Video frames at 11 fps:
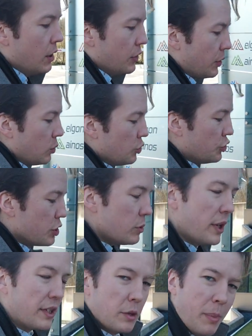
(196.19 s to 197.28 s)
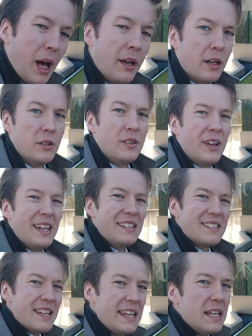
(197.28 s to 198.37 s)
So during the pilot,
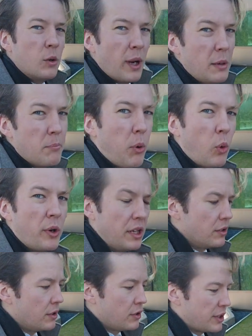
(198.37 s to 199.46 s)
it's equally important